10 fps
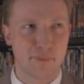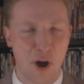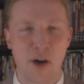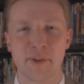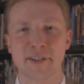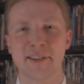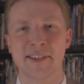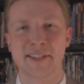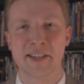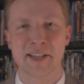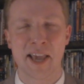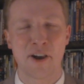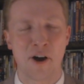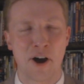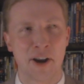Obviously, this is a
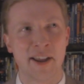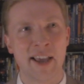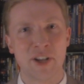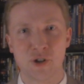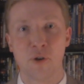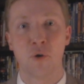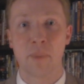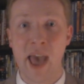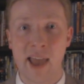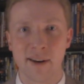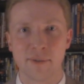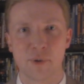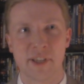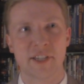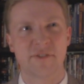take on General Patton
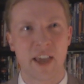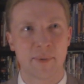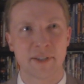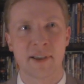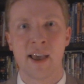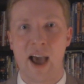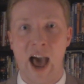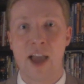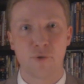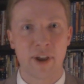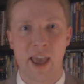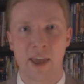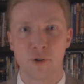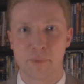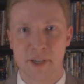with his famous
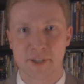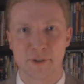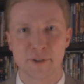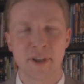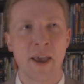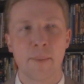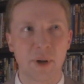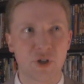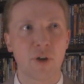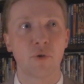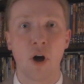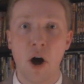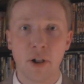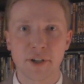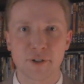ivory-handled pistols, but General
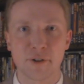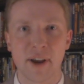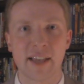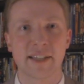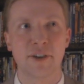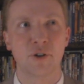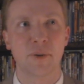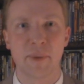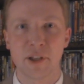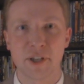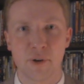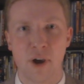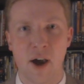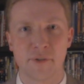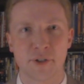Hollister has killed a military
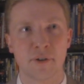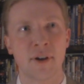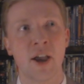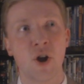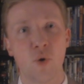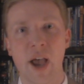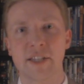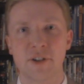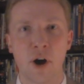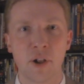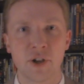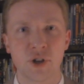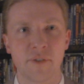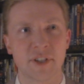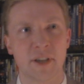officer who has knowledge
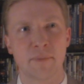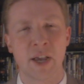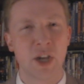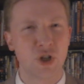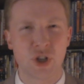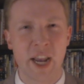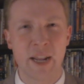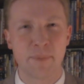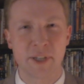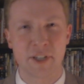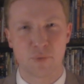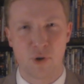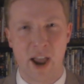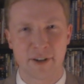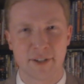of some shady business
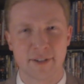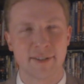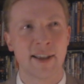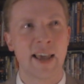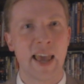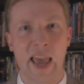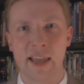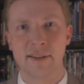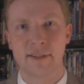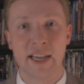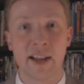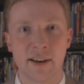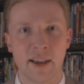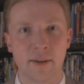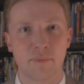practices, and did
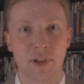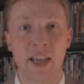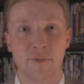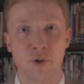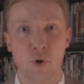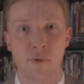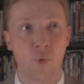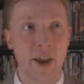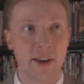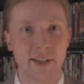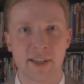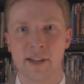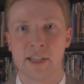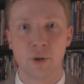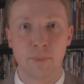it in plain view of a witness in
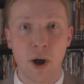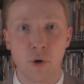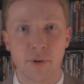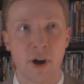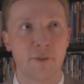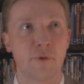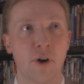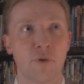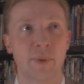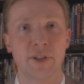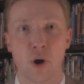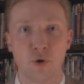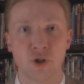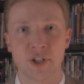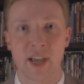a little boat not far from his
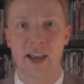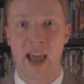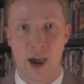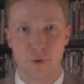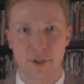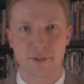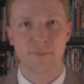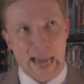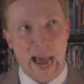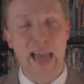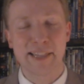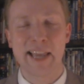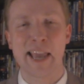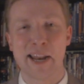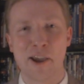Oceanside house. I
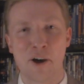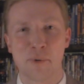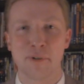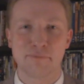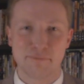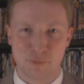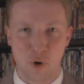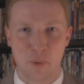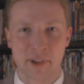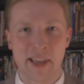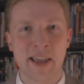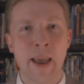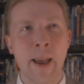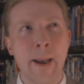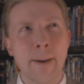like Eddie Albert, normally,
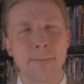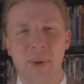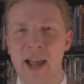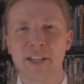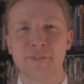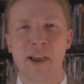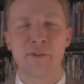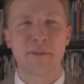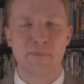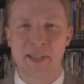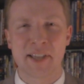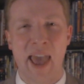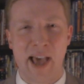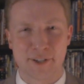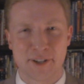but I just found him
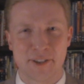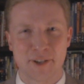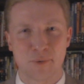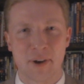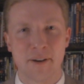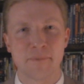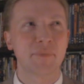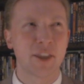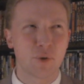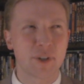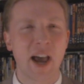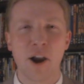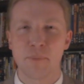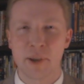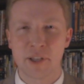miscast in this one. The
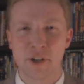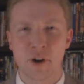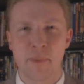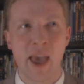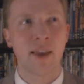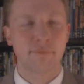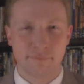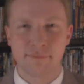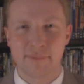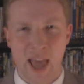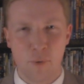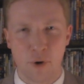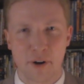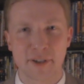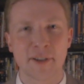retired military man, that
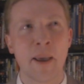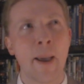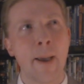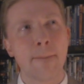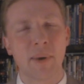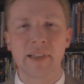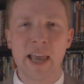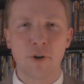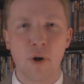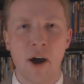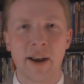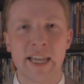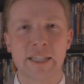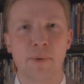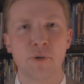works. But later on,
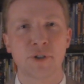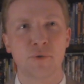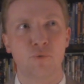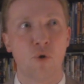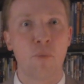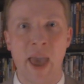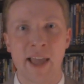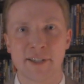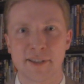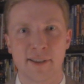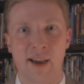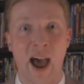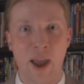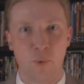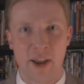he's supposed to romance the
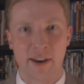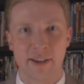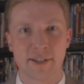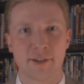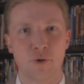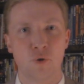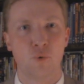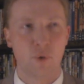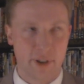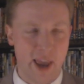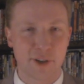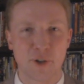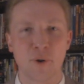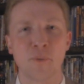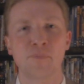eyewitness, who we'll get
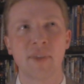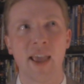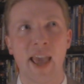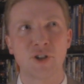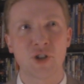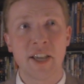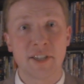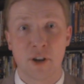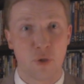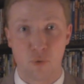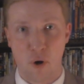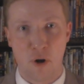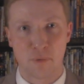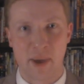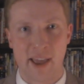to, and she is
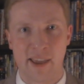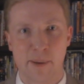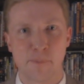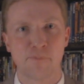enthralled by him.